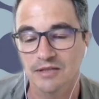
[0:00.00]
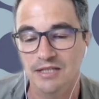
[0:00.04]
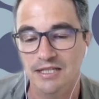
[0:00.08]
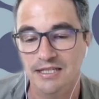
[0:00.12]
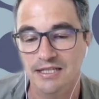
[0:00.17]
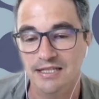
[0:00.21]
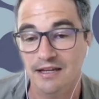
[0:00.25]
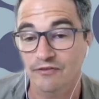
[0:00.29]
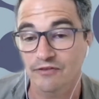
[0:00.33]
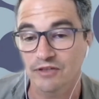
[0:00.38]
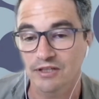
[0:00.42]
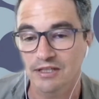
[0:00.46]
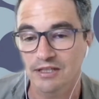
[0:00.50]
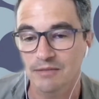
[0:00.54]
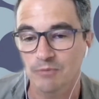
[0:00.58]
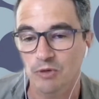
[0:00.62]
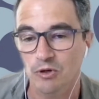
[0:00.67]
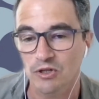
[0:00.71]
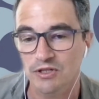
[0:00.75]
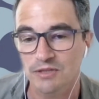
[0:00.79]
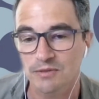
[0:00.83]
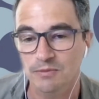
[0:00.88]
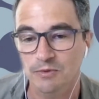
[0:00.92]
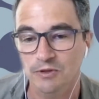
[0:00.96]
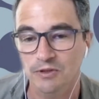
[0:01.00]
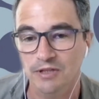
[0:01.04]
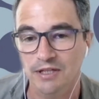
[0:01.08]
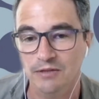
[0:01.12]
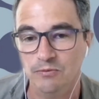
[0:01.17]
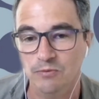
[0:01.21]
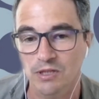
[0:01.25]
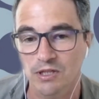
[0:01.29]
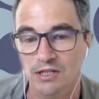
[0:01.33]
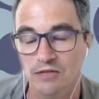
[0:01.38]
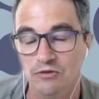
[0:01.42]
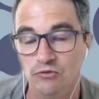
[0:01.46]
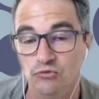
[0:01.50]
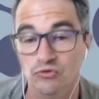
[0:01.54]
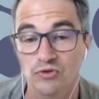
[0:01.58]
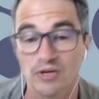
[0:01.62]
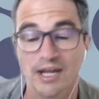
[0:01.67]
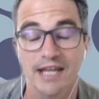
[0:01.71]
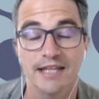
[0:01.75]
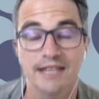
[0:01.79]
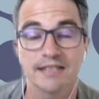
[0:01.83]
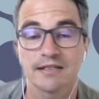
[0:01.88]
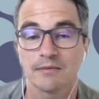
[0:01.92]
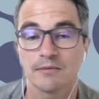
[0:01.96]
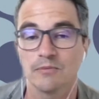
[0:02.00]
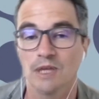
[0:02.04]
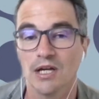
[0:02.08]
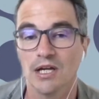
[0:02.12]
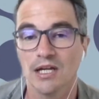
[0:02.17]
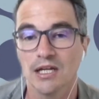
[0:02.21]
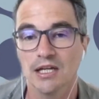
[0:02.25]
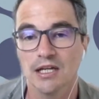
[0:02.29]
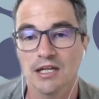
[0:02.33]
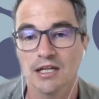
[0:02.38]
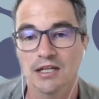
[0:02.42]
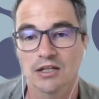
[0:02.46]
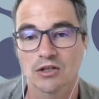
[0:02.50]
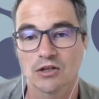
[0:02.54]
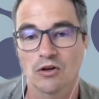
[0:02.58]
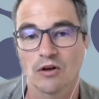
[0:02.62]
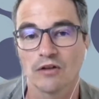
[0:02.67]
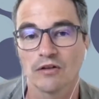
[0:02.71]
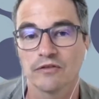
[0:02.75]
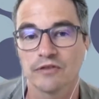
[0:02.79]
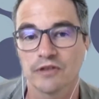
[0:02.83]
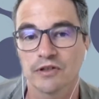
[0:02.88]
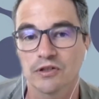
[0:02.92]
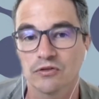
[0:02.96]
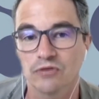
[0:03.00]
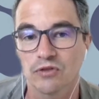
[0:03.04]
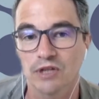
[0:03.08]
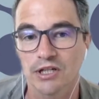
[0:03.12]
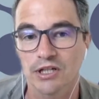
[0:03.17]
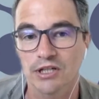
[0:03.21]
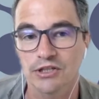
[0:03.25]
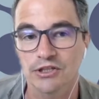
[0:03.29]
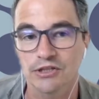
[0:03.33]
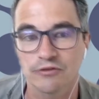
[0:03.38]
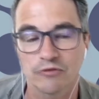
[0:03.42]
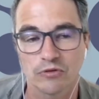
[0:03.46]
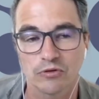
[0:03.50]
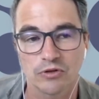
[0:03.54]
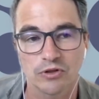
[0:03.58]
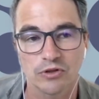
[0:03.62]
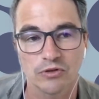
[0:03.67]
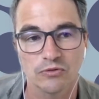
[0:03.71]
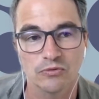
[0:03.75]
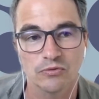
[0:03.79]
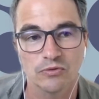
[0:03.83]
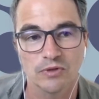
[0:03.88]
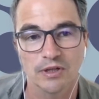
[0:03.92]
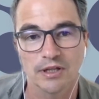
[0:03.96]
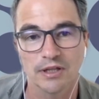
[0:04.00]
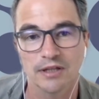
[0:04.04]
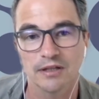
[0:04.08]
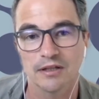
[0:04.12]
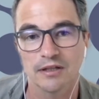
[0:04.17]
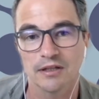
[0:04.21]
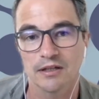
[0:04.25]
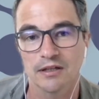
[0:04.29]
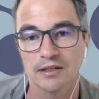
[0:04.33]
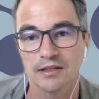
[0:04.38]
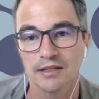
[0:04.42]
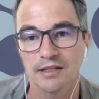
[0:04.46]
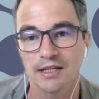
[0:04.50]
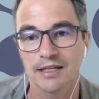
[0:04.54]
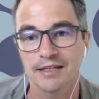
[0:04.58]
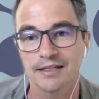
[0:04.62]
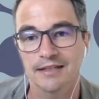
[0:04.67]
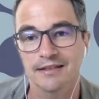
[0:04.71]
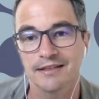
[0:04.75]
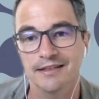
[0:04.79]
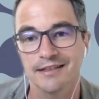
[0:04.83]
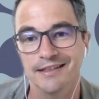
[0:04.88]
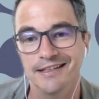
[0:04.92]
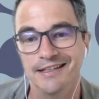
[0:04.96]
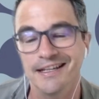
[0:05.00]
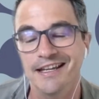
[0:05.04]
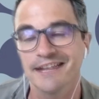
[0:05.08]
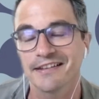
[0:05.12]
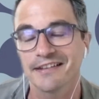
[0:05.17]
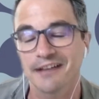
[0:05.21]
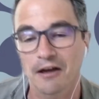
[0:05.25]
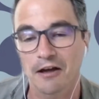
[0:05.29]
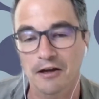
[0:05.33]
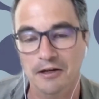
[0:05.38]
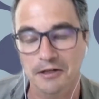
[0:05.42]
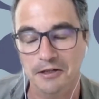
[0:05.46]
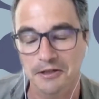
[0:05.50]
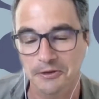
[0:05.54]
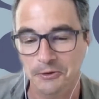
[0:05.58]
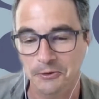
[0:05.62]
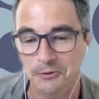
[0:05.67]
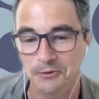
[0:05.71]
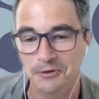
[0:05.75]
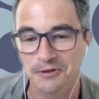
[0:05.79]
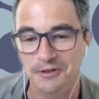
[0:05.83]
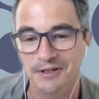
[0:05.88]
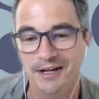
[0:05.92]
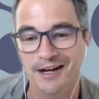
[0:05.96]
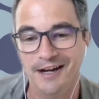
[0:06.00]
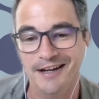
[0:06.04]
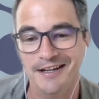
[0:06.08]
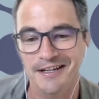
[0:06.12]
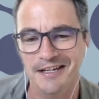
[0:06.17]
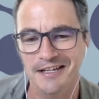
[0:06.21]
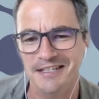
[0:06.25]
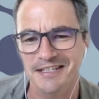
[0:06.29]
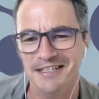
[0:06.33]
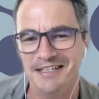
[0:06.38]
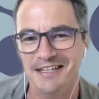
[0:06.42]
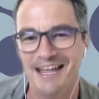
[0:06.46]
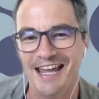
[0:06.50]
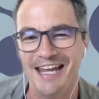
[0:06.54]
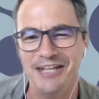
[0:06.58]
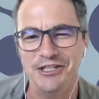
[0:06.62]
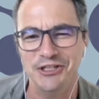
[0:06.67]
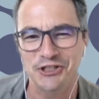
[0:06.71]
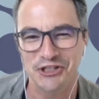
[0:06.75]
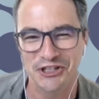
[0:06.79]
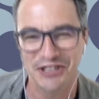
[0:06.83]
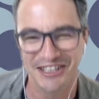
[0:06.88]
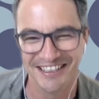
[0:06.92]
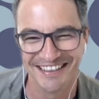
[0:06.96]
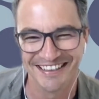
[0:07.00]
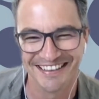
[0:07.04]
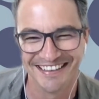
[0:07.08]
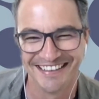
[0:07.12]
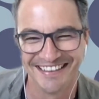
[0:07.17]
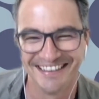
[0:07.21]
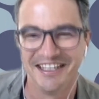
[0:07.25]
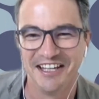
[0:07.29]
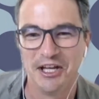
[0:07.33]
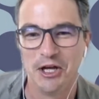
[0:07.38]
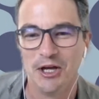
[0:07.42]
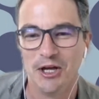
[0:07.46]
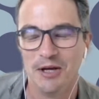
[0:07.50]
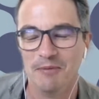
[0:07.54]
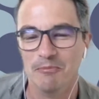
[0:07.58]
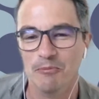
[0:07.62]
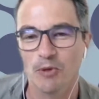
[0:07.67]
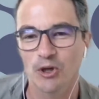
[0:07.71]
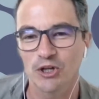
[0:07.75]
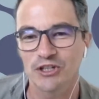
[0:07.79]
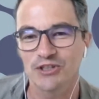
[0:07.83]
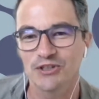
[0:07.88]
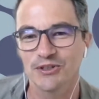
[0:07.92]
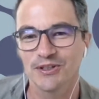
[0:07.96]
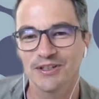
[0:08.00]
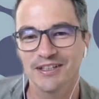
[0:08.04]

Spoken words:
definitely possible that we create some configuration for you in that ESR or ISH module.